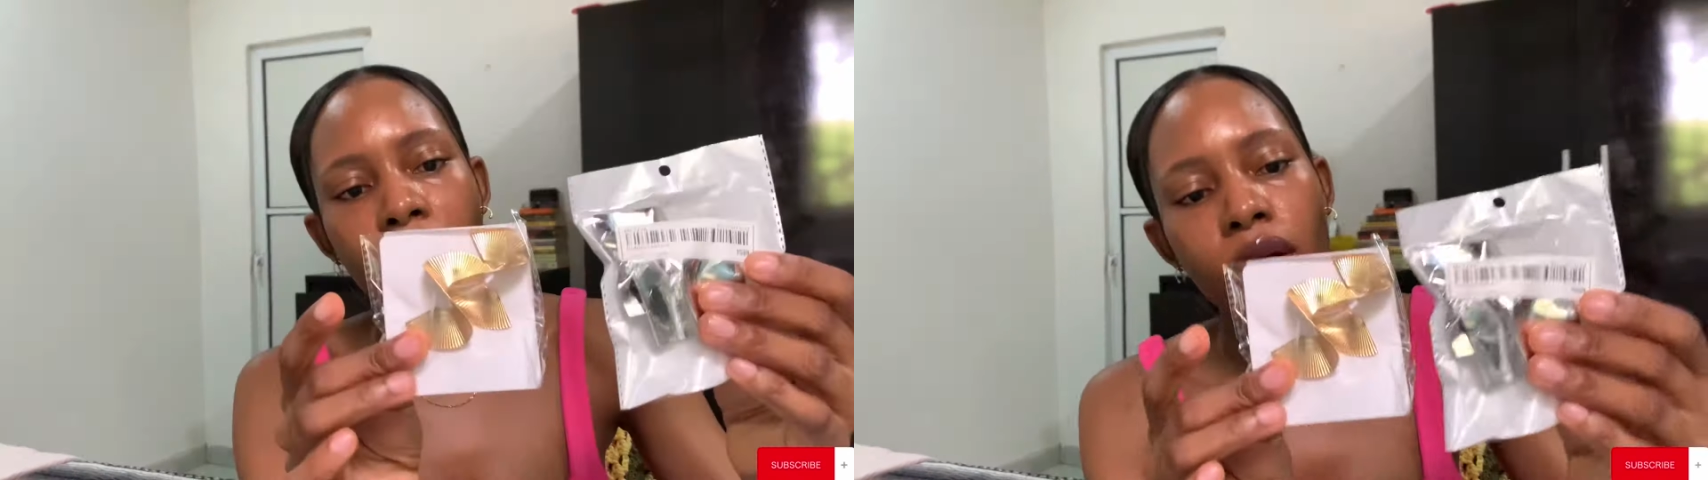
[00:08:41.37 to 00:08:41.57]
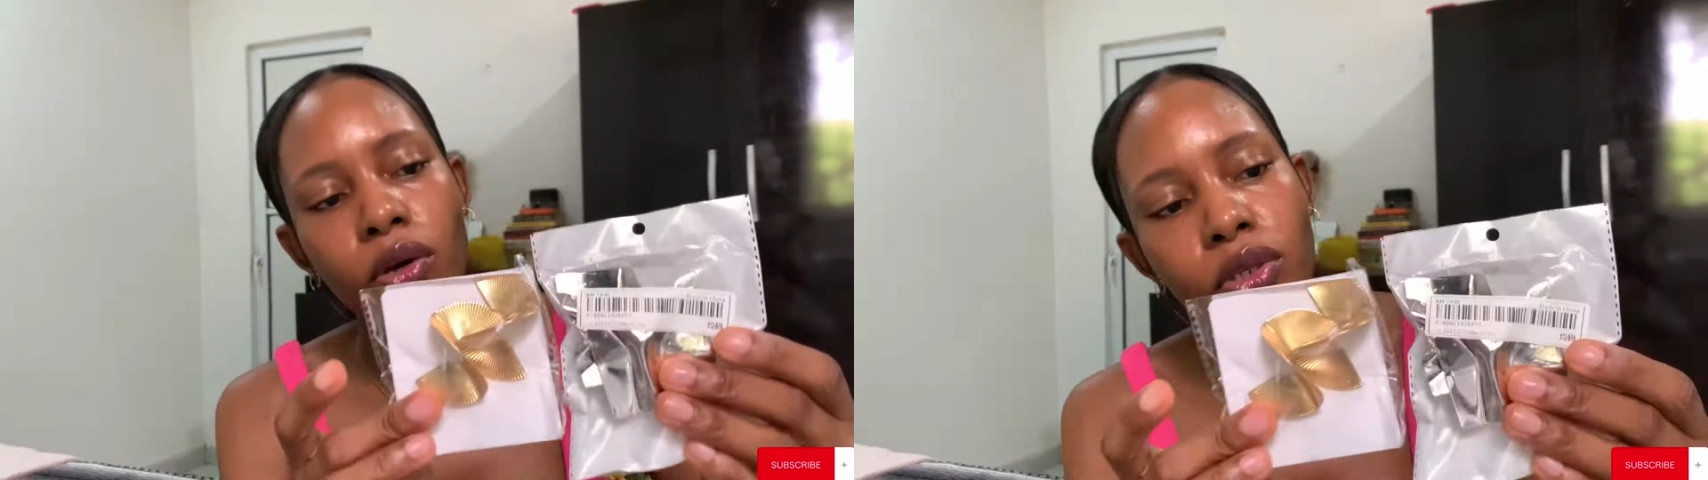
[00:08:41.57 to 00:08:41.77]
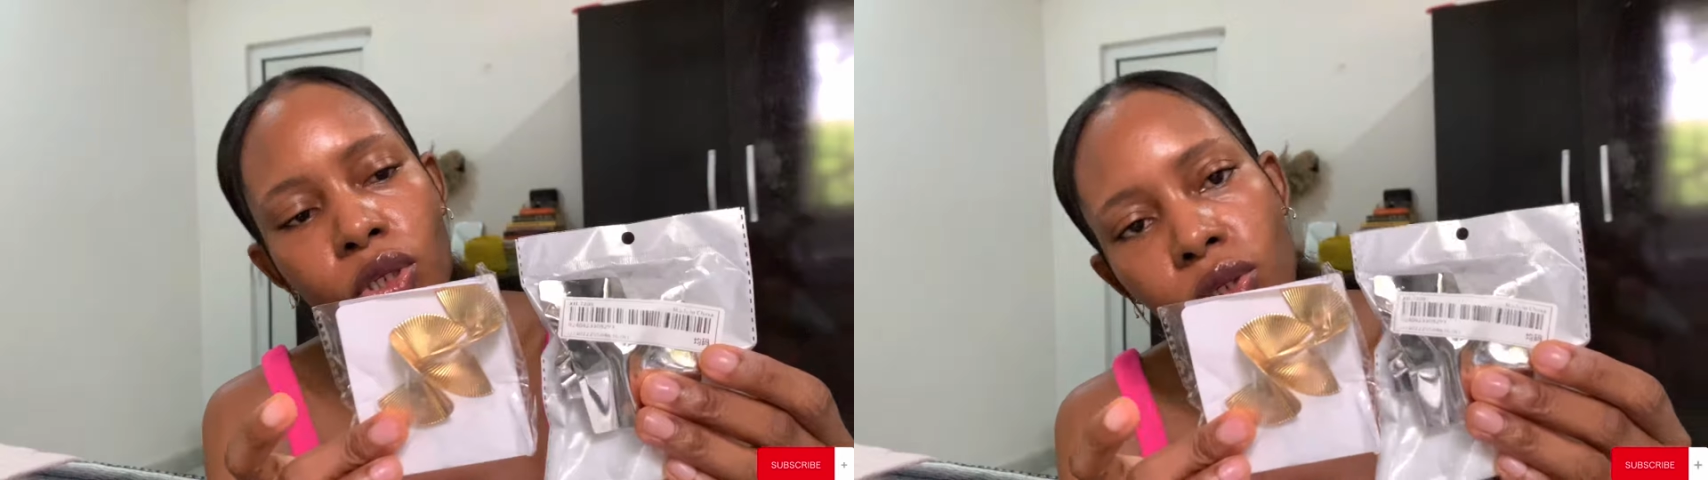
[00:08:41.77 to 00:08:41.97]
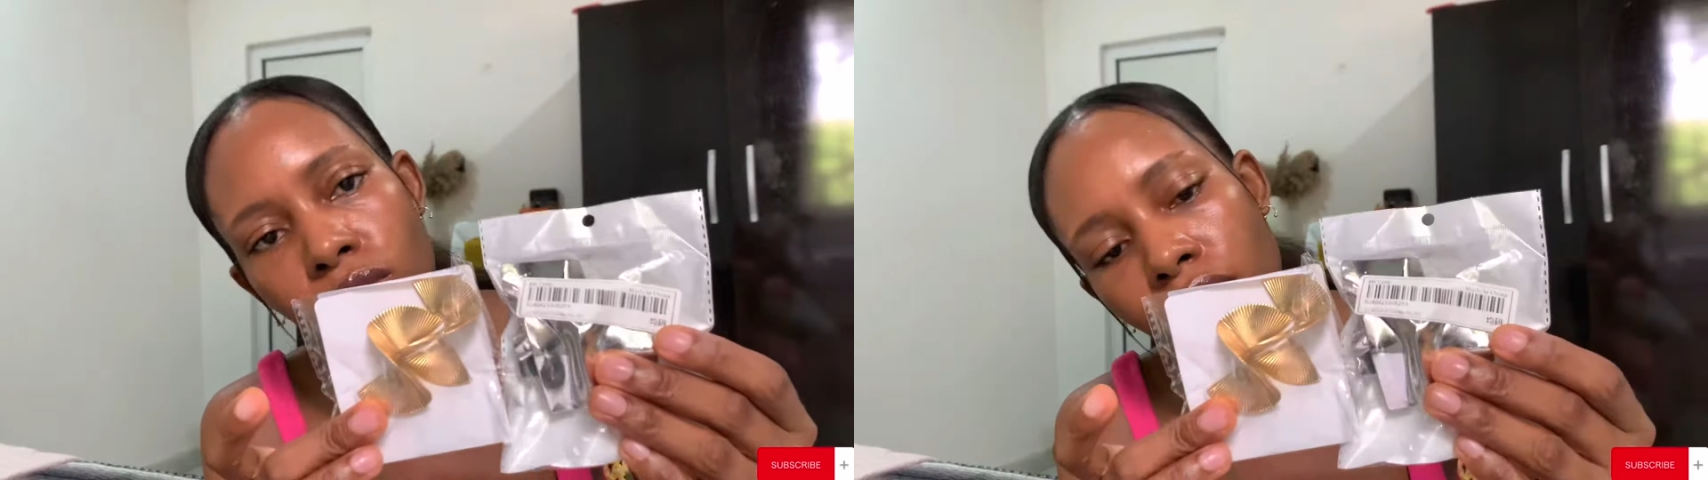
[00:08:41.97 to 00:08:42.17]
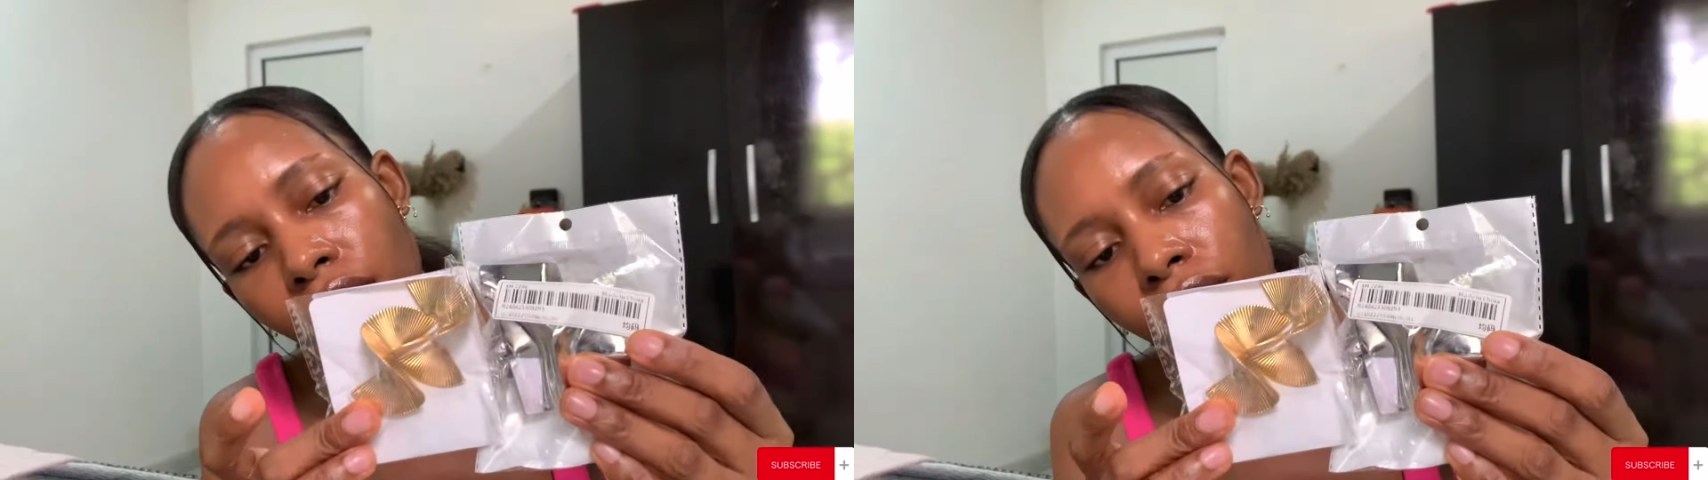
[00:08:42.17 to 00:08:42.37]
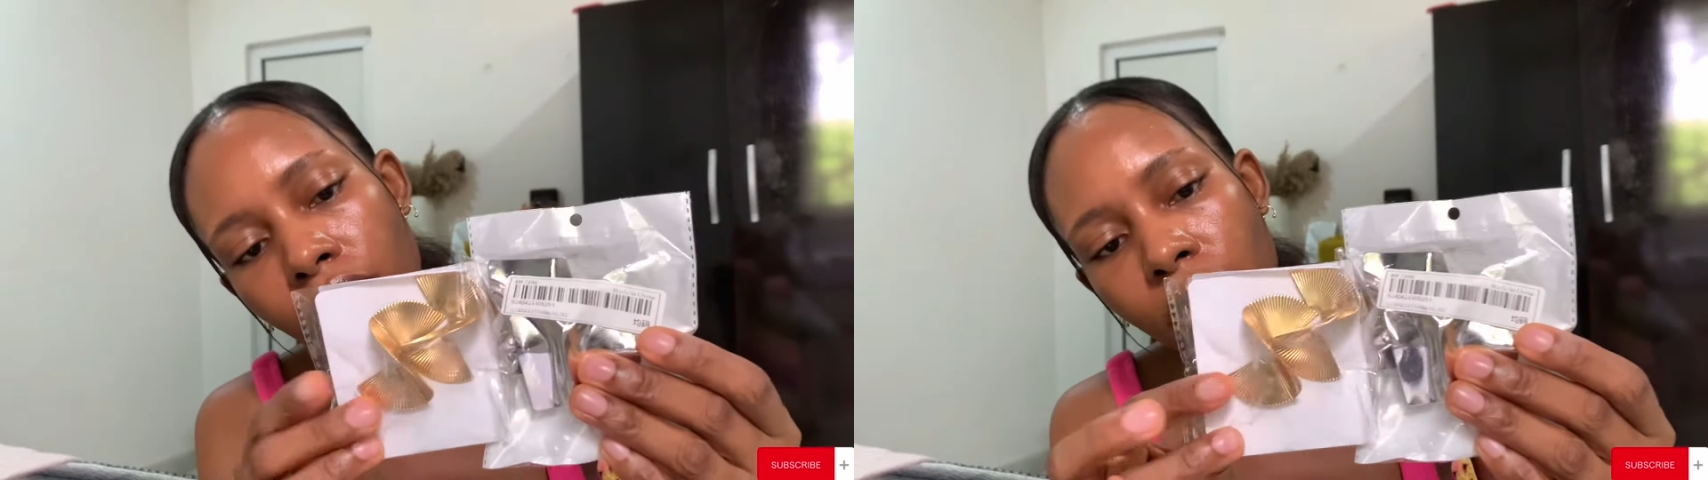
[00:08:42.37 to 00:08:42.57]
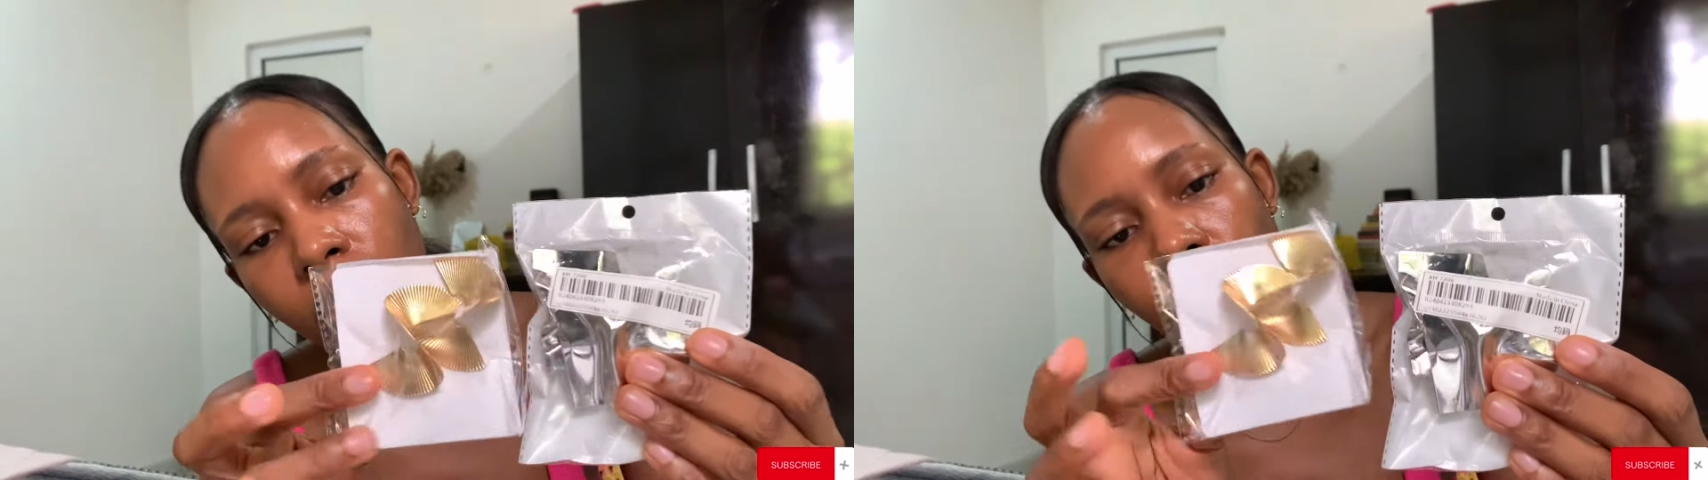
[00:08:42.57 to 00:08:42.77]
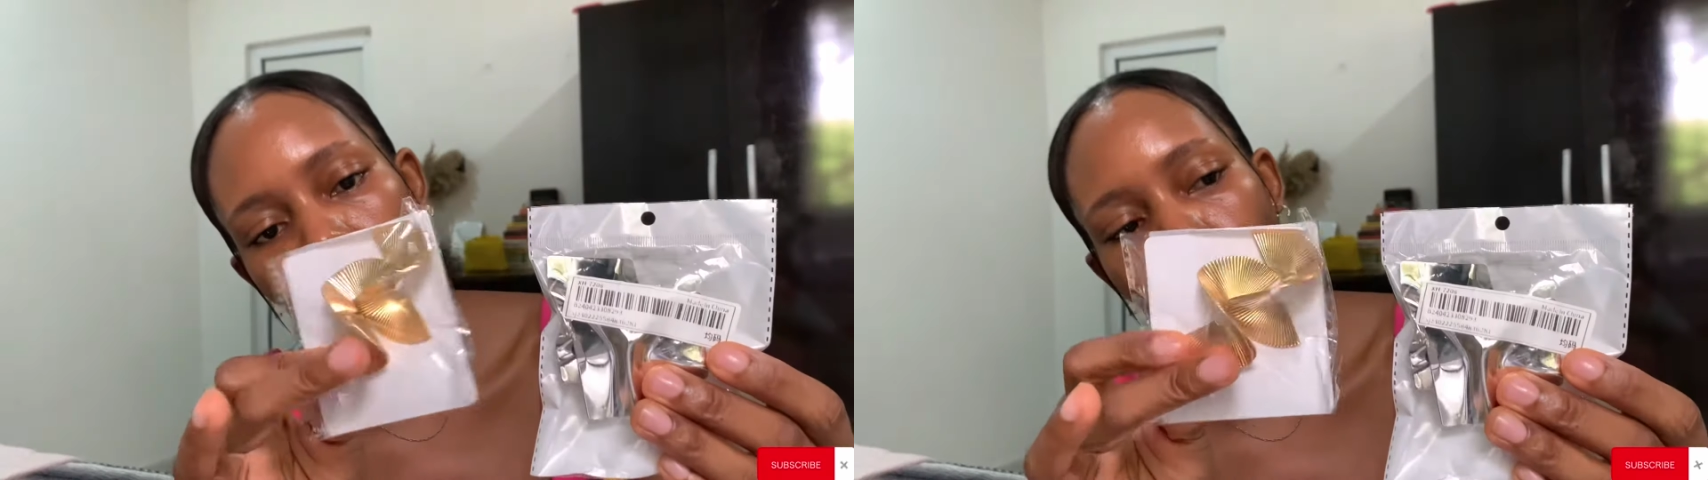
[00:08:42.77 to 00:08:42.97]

I got two earrings,